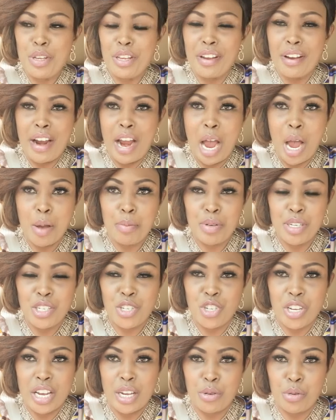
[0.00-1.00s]
Year, happy
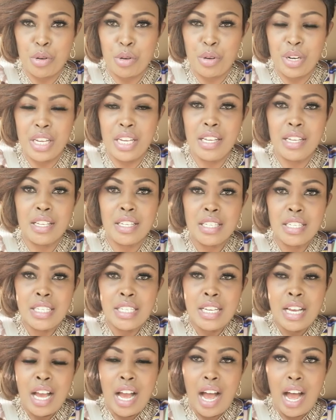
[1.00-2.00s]
January.
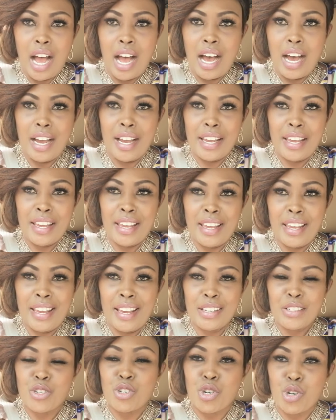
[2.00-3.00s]

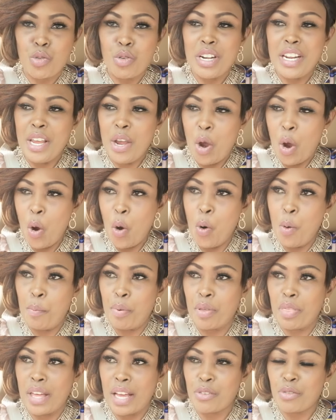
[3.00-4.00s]
I truly
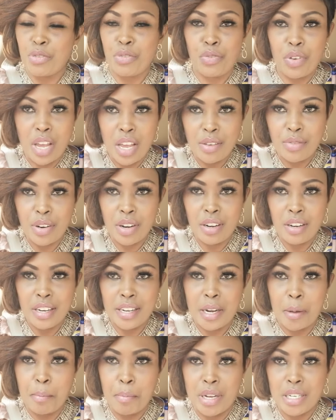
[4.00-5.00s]
hope that favor
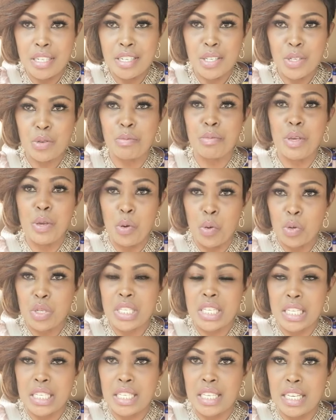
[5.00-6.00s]
and abundance will be
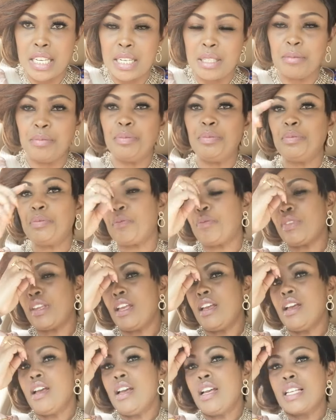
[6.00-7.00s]
yours this year.
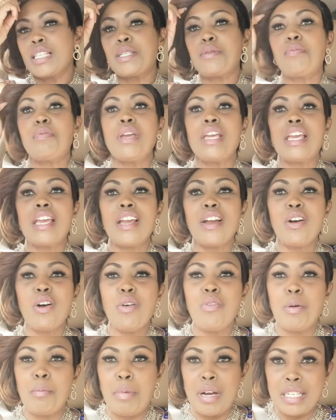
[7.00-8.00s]
Speaking
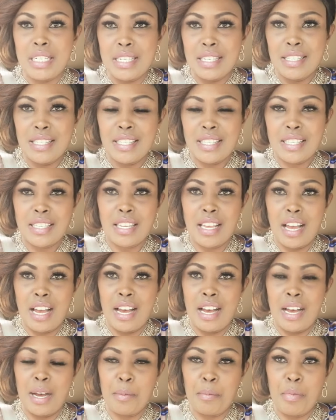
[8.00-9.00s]
of abundance,
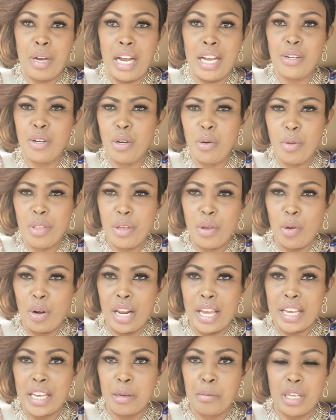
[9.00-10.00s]
I don't know whether you're
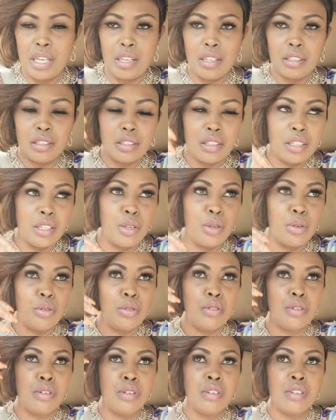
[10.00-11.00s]
like me.
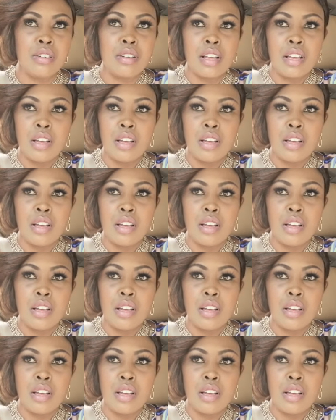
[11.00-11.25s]
You